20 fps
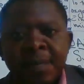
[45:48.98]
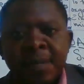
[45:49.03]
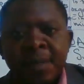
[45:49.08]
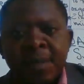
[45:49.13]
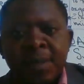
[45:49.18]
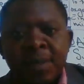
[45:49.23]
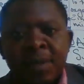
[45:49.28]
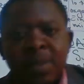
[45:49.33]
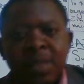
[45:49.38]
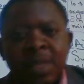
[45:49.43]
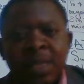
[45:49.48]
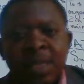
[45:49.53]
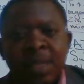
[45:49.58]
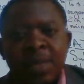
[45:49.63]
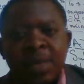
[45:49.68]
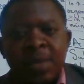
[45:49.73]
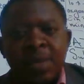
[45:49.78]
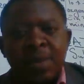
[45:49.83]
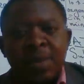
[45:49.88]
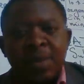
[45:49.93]
So you check out
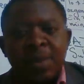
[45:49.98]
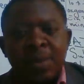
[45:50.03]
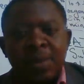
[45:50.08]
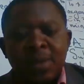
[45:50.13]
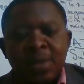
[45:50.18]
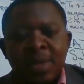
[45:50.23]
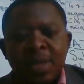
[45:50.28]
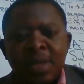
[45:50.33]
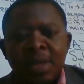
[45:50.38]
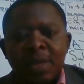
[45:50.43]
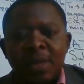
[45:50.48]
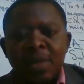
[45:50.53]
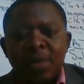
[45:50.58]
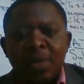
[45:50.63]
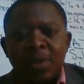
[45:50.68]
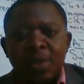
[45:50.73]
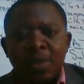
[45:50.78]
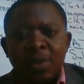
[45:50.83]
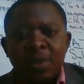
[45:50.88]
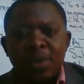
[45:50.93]
those notes on
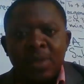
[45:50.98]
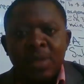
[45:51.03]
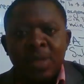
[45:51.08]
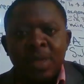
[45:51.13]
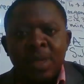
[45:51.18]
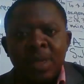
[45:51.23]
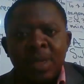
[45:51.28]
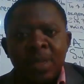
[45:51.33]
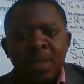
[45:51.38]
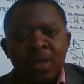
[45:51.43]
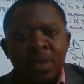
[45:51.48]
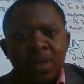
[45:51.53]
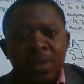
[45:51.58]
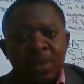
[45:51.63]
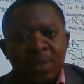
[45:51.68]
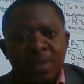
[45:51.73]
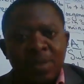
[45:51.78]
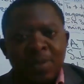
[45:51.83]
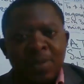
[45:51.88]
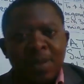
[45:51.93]
Jones
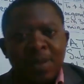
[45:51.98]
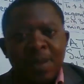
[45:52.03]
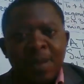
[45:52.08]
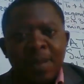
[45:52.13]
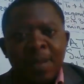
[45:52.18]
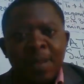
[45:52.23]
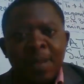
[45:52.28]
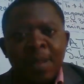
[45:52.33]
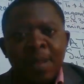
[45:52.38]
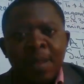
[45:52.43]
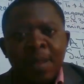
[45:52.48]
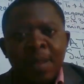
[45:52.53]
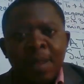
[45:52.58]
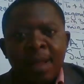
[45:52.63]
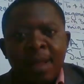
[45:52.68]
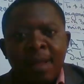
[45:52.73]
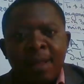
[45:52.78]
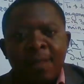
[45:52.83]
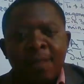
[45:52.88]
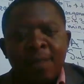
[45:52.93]
Muna.
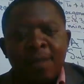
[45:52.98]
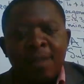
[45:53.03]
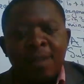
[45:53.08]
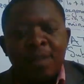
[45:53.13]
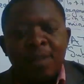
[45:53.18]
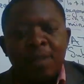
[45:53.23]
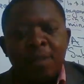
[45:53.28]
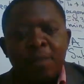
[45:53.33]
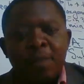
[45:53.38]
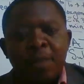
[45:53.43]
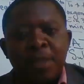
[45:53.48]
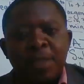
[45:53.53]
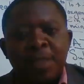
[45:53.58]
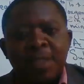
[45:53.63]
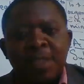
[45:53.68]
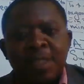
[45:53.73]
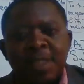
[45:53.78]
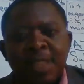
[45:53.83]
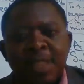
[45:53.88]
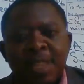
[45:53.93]
I have a lot of
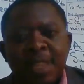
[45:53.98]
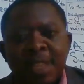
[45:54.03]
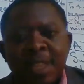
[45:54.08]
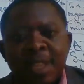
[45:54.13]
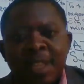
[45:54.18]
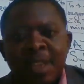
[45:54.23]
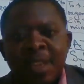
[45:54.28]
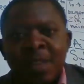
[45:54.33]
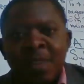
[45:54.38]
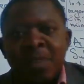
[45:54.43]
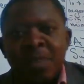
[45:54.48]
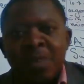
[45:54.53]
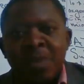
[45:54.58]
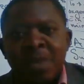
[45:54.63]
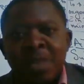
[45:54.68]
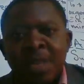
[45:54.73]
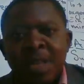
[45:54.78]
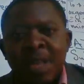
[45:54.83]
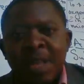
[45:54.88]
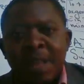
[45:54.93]
pages there
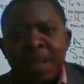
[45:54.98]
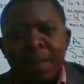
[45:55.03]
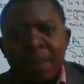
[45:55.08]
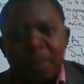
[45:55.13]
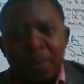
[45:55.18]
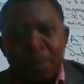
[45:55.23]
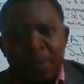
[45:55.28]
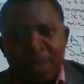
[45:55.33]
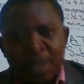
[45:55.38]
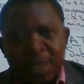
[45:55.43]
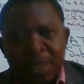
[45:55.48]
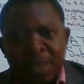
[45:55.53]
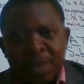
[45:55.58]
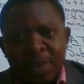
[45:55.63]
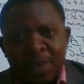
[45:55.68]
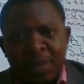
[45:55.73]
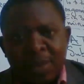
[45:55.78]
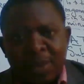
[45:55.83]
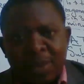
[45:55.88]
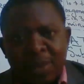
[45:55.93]
where I post the
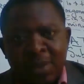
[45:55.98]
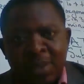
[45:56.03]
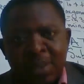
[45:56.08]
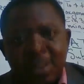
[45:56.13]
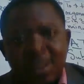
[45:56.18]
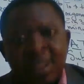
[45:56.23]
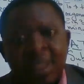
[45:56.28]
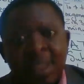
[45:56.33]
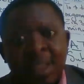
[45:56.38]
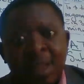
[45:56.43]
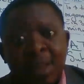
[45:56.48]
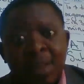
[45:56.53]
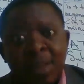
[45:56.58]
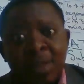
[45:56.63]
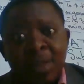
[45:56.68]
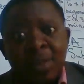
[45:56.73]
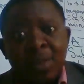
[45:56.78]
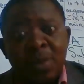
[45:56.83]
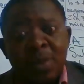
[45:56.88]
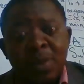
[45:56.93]
notes. You can check out
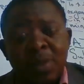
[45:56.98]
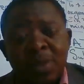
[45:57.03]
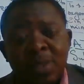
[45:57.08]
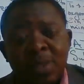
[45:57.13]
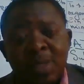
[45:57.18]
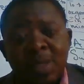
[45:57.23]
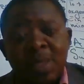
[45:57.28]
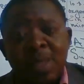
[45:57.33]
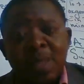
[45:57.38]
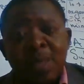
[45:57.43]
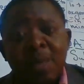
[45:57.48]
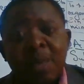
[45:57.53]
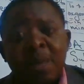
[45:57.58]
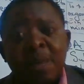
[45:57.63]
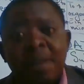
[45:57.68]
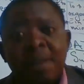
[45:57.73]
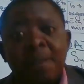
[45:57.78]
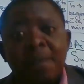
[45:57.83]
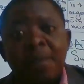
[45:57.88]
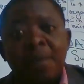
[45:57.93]
these notes and they'll
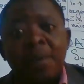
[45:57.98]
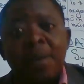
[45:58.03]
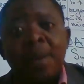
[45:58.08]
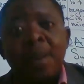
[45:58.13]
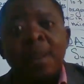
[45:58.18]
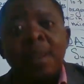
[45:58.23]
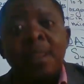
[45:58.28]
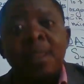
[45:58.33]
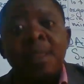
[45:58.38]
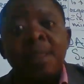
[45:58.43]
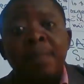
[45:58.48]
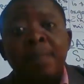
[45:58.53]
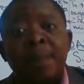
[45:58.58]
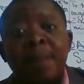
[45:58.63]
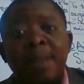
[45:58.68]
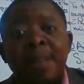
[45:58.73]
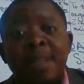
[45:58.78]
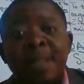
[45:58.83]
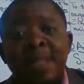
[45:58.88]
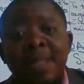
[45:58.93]
give you a deeper
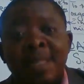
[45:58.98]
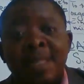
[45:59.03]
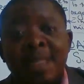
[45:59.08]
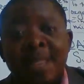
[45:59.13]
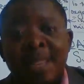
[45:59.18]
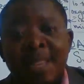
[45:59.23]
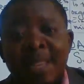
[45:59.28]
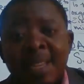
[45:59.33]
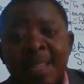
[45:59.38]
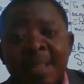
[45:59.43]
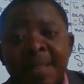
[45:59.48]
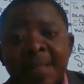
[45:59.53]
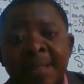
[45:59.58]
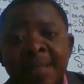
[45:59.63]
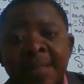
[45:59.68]
understanding